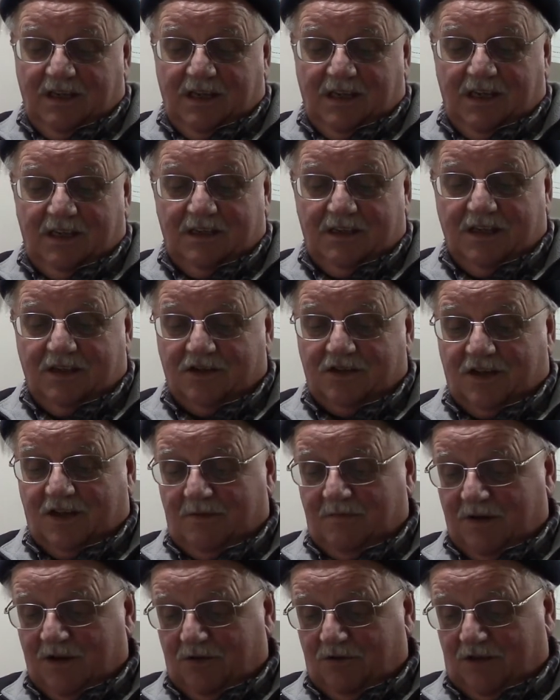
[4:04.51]
it does
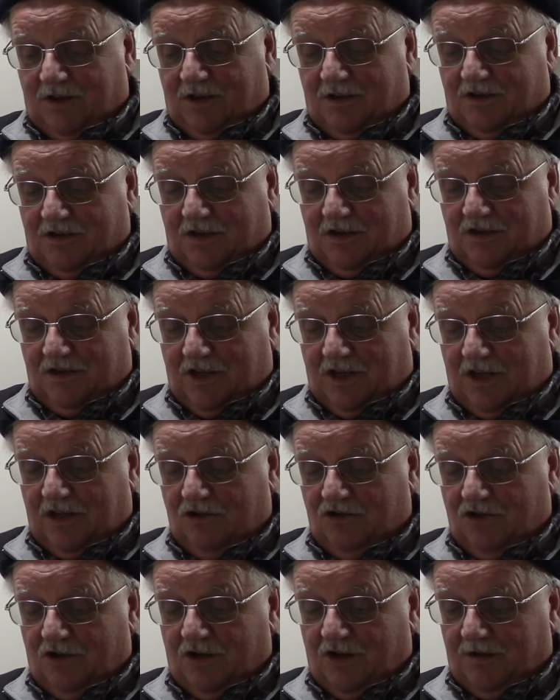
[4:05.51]
come out and it says
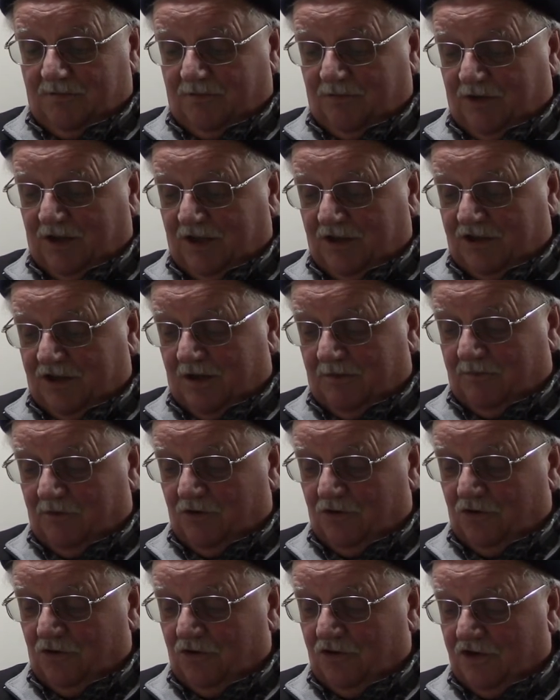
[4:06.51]
engine operating
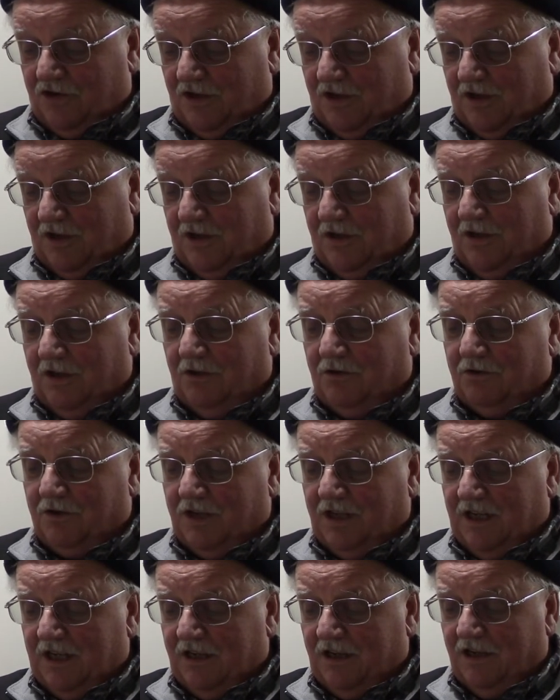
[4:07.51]
temperatures, and another
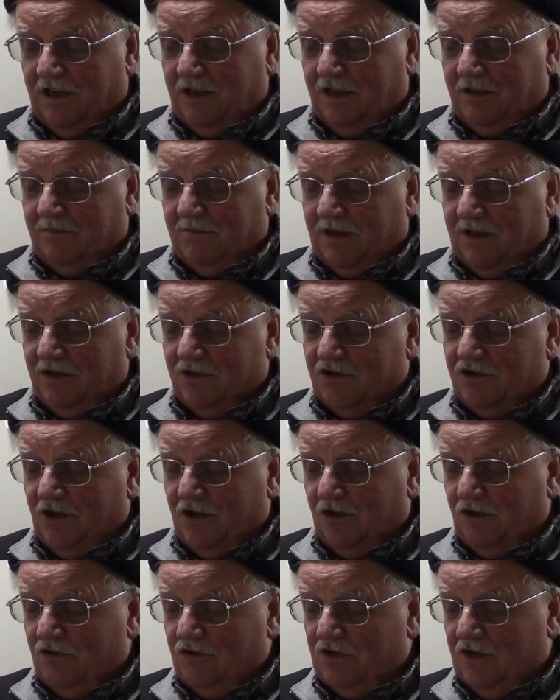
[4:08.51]
item that is
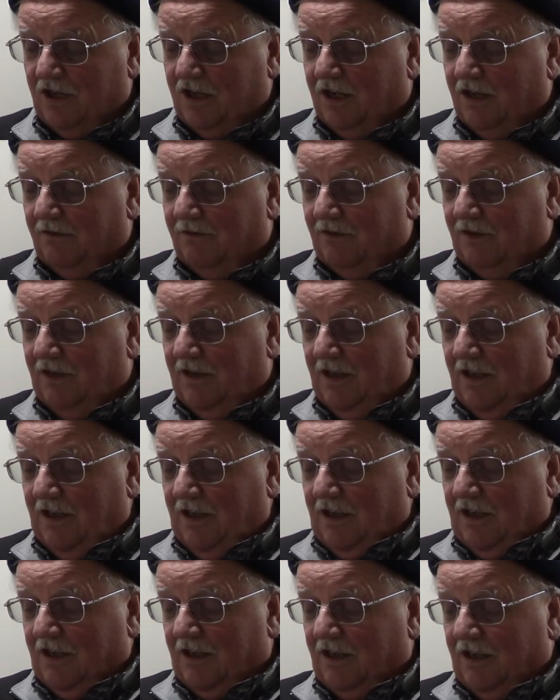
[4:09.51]
not usually given
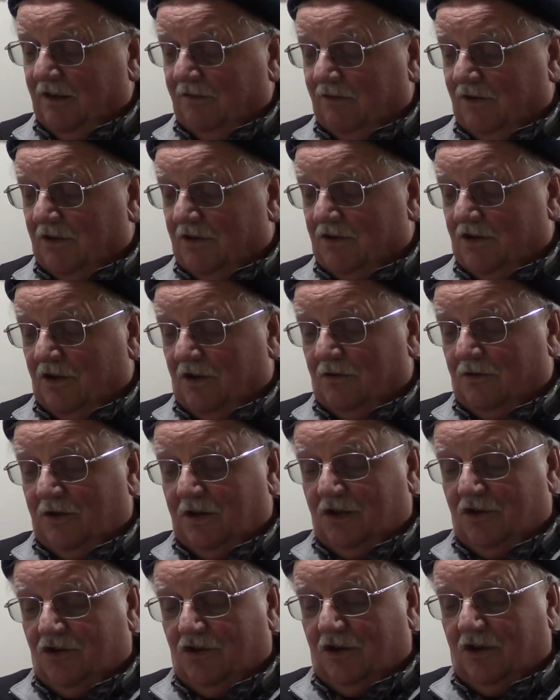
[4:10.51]
enough
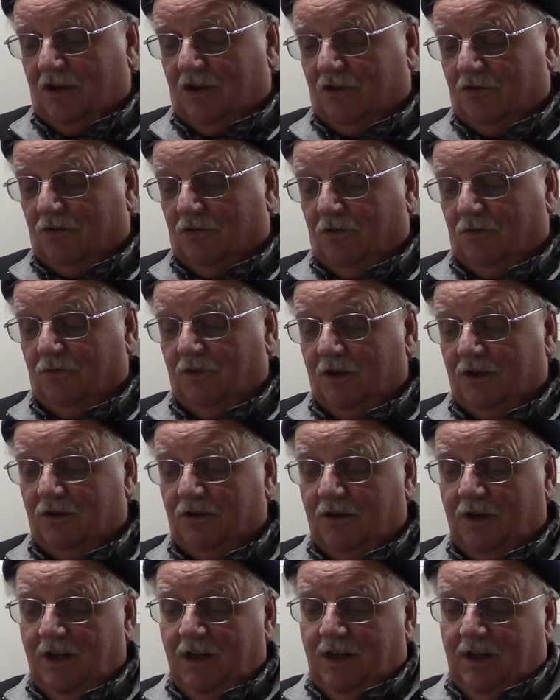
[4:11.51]
consideration in cold
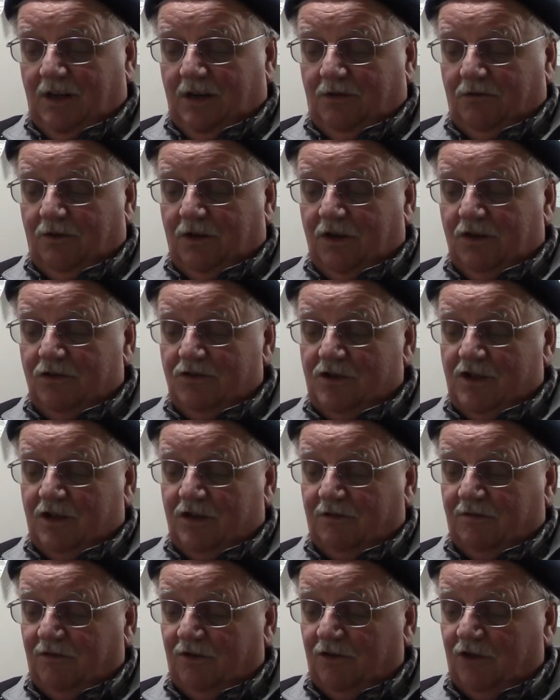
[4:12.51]
weather. We
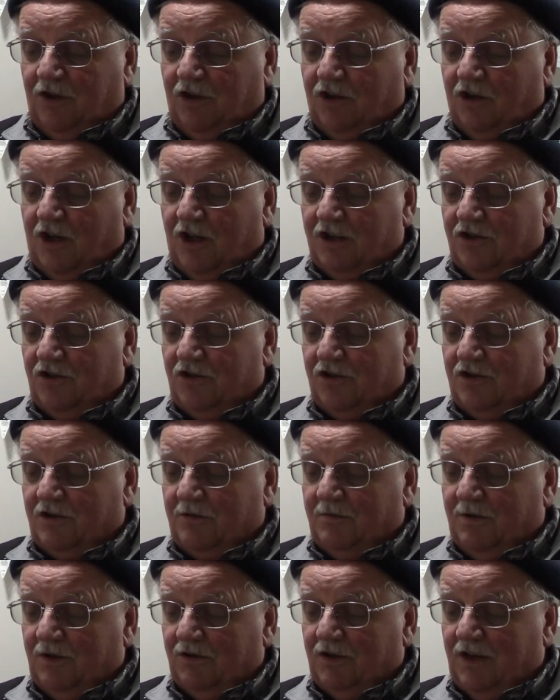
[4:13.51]
usually are very cautious
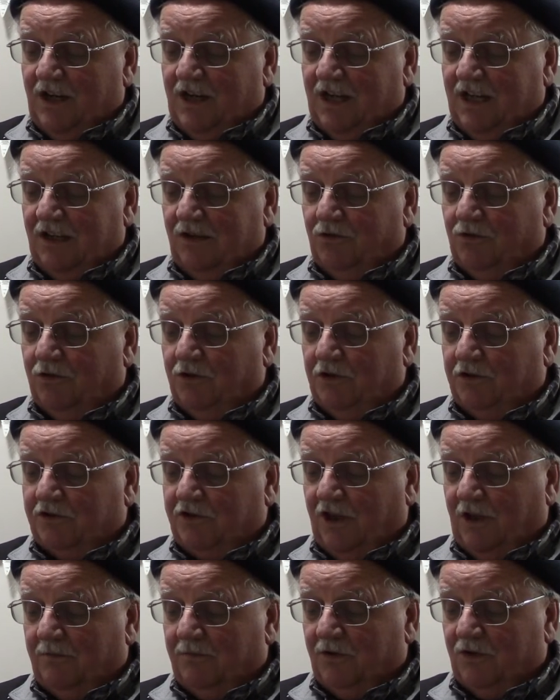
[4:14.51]
about high oil
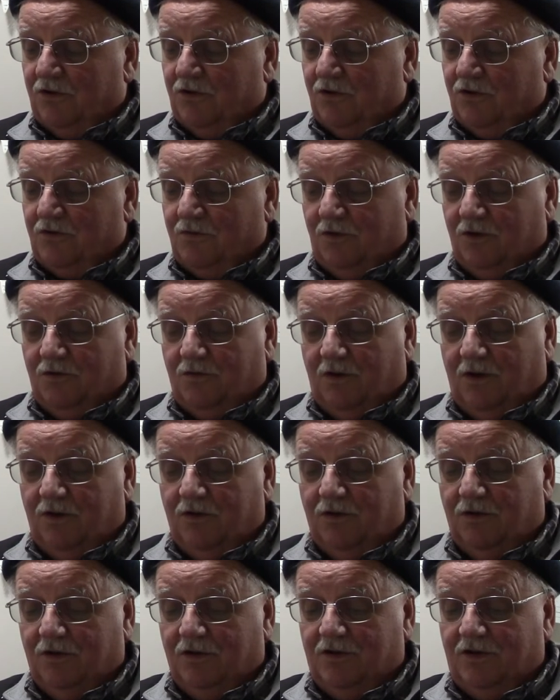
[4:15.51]
temperatures, which we
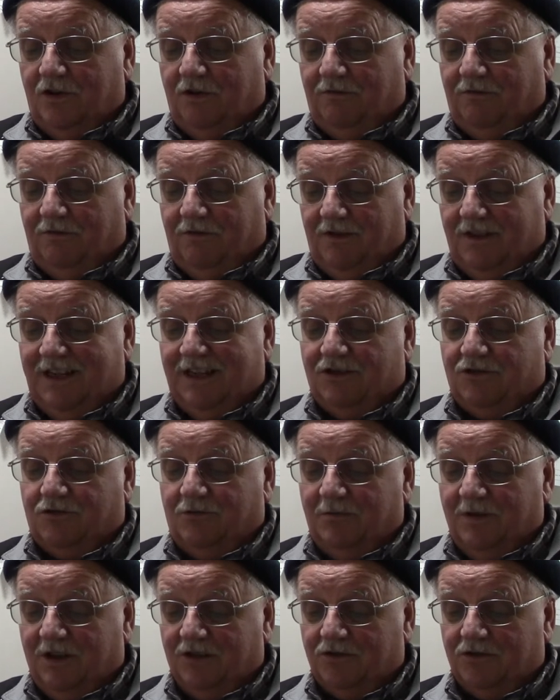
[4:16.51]
know is
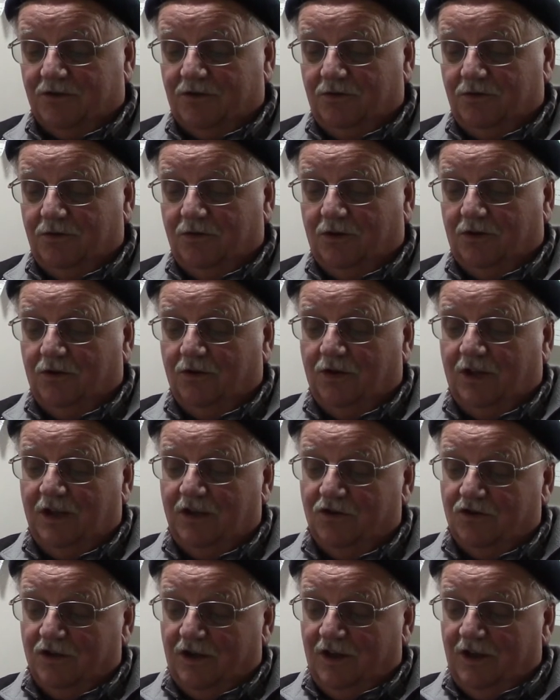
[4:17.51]
detrimental to a good
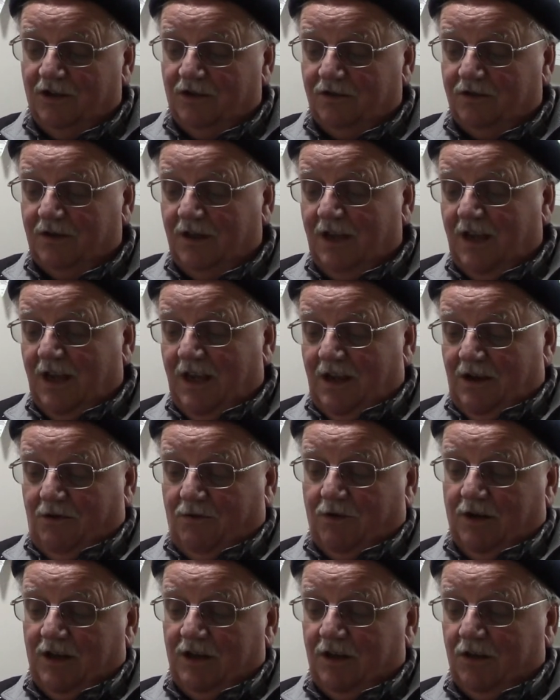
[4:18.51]
engine health,
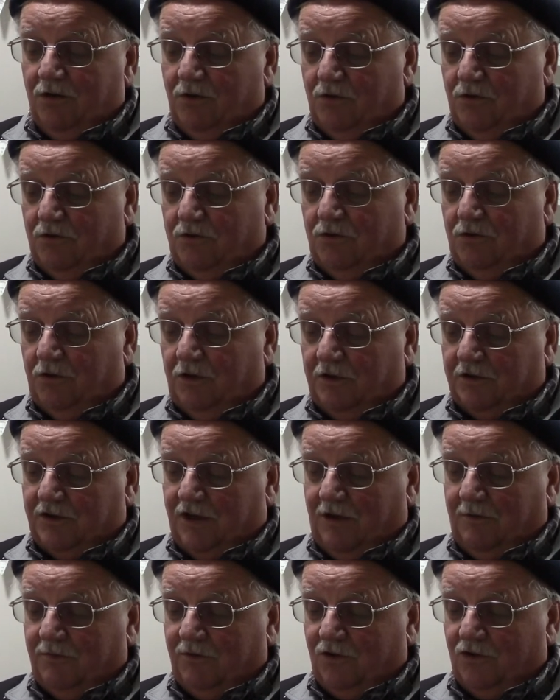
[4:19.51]
while a low oil
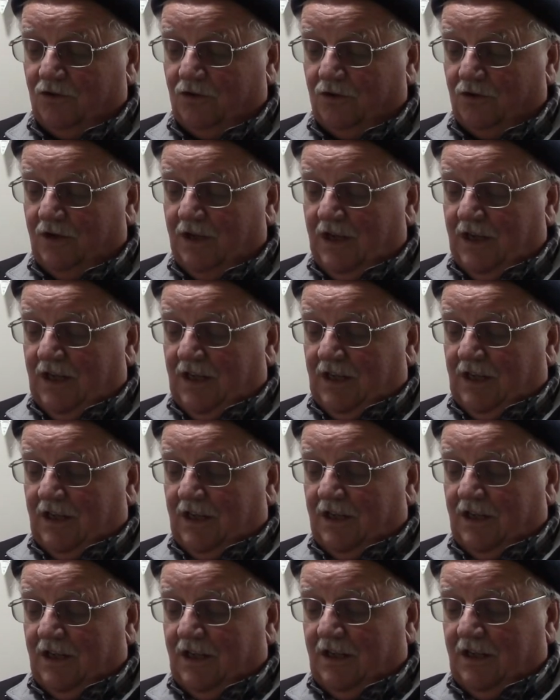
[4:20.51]
temperature
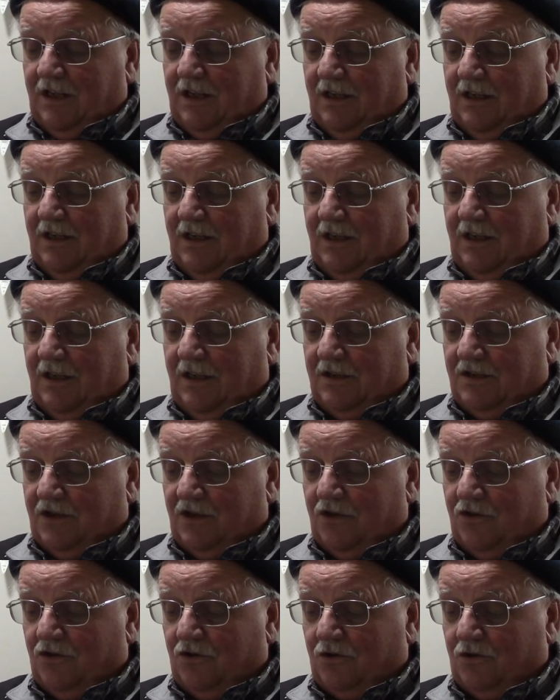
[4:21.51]

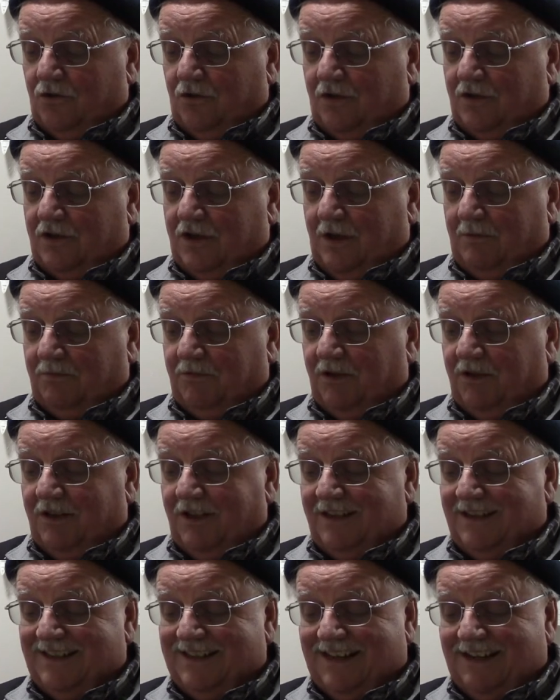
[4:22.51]
is easier to accept. The
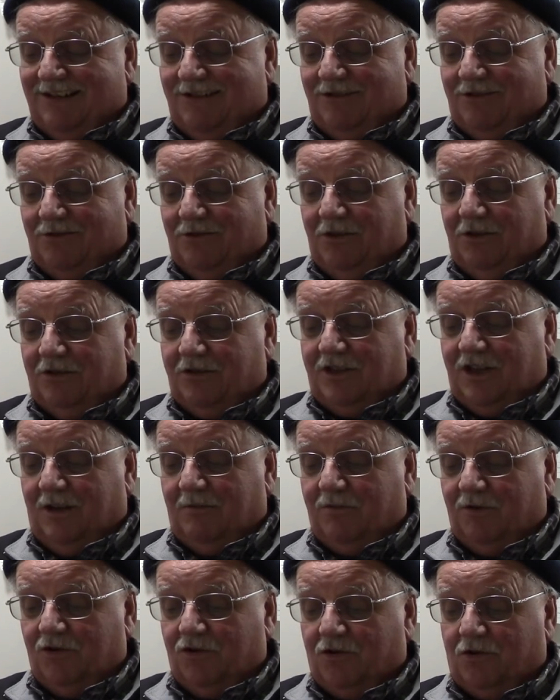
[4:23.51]
desired oil
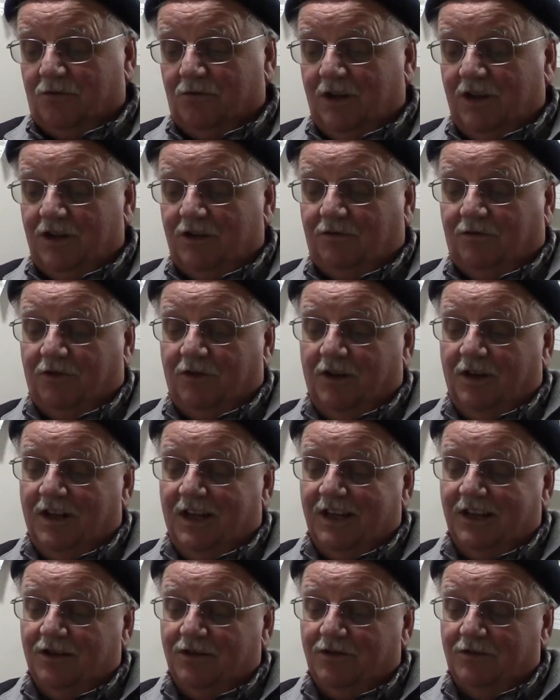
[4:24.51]
temperature range for a
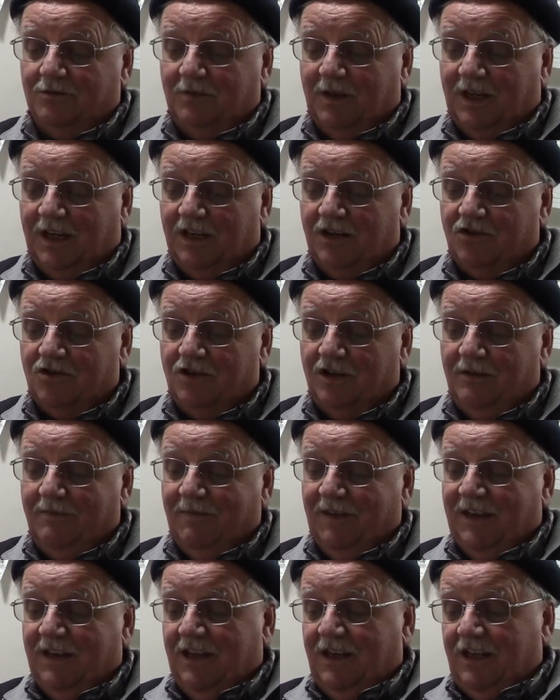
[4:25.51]
Lycoming
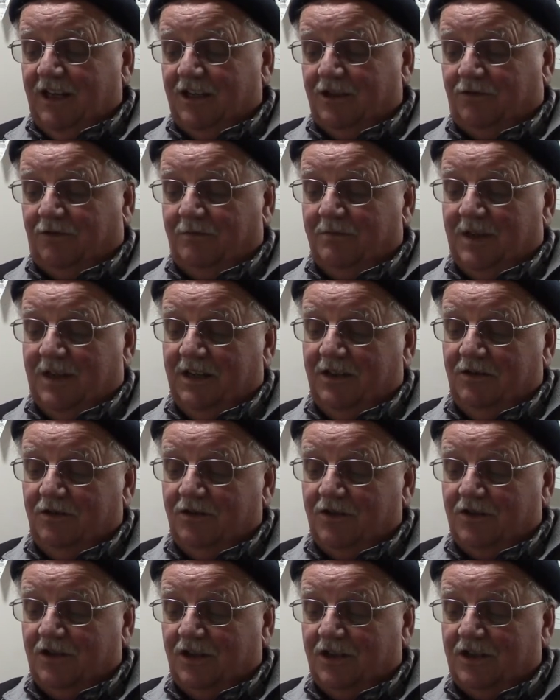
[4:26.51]
engine is from
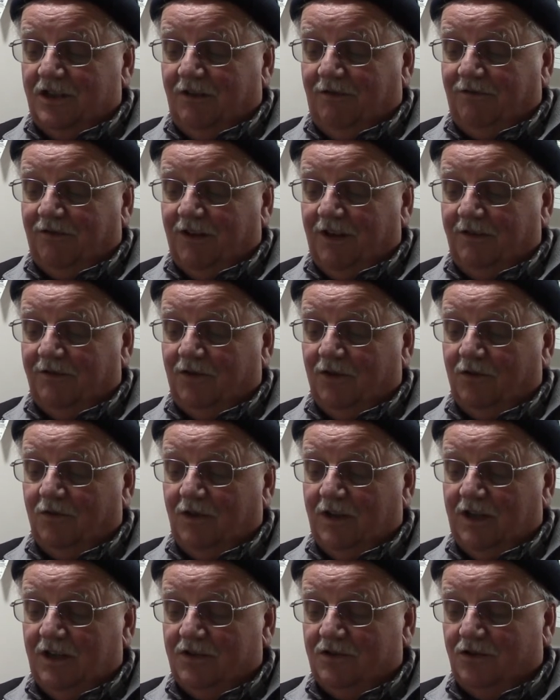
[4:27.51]
165
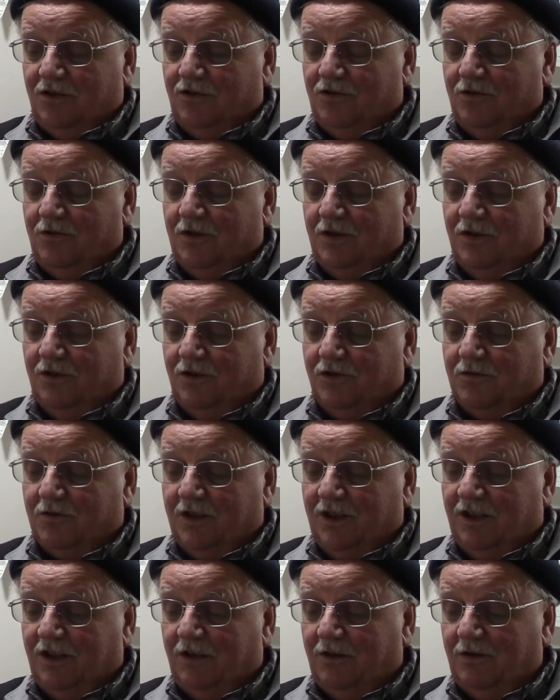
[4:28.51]
degrees to
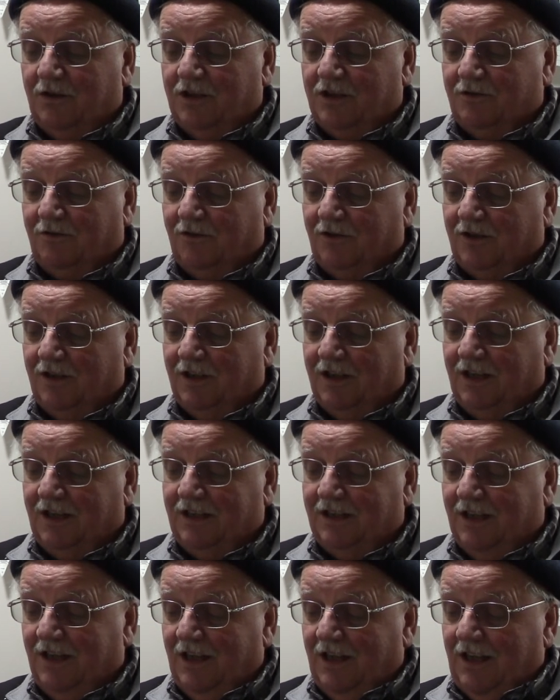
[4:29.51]
220 degrees
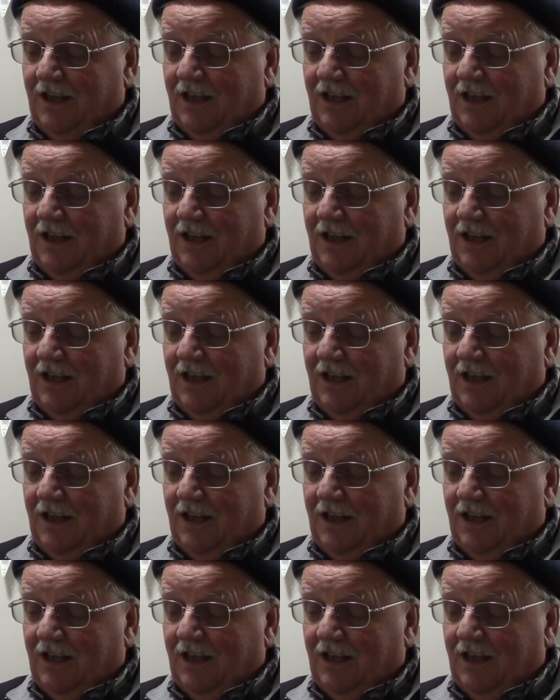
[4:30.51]
Fahrenheit.